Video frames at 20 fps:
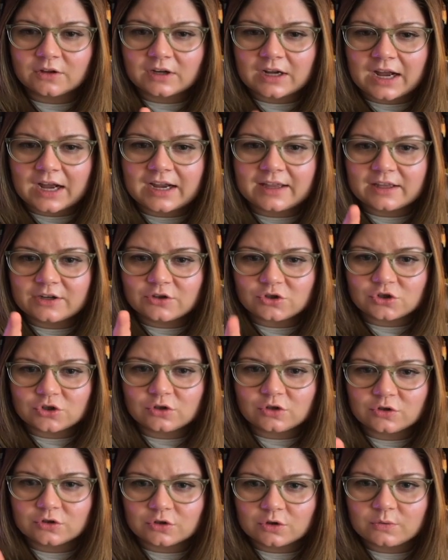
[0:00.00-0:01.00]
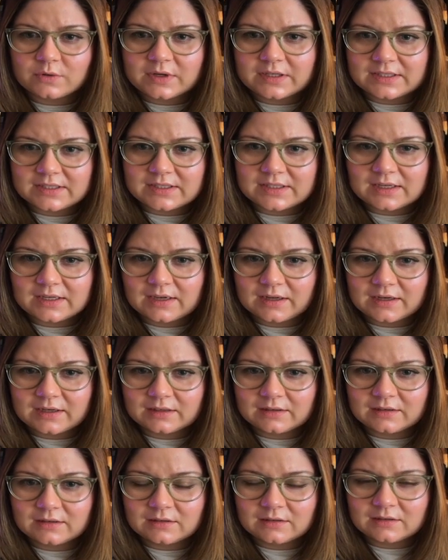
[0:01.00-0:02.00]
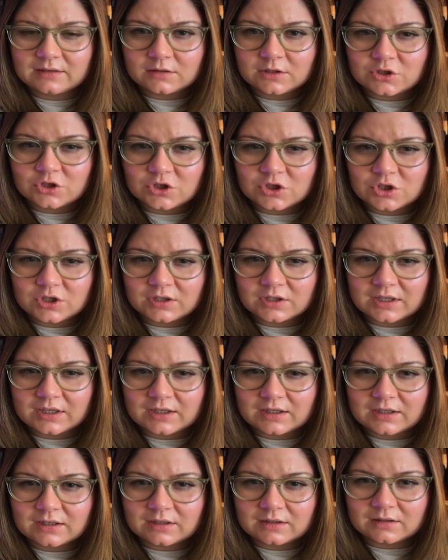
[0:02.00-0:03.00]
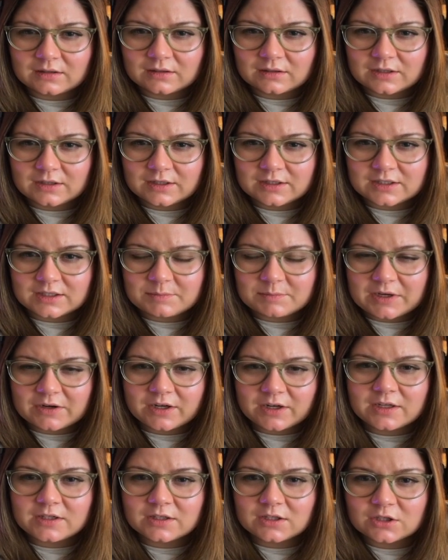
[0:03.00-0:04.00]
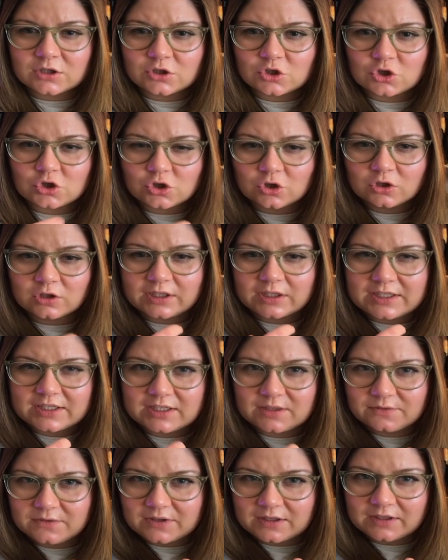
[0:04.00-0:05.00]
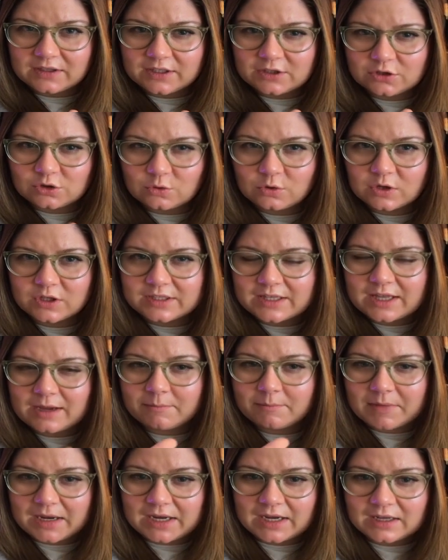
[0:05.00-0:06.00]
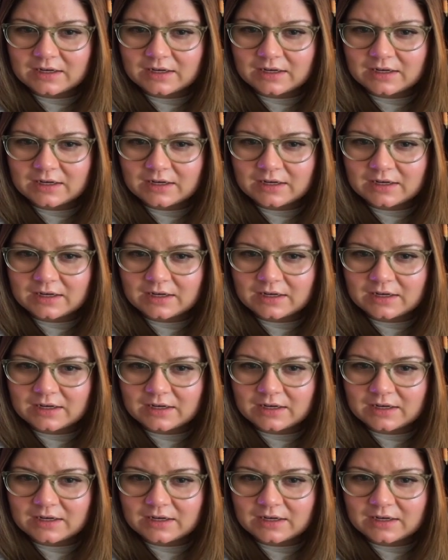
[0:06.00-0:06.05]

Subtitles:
guy that Cheryl's always seeing. Did she, like, experience Shirley's feelings towards that man?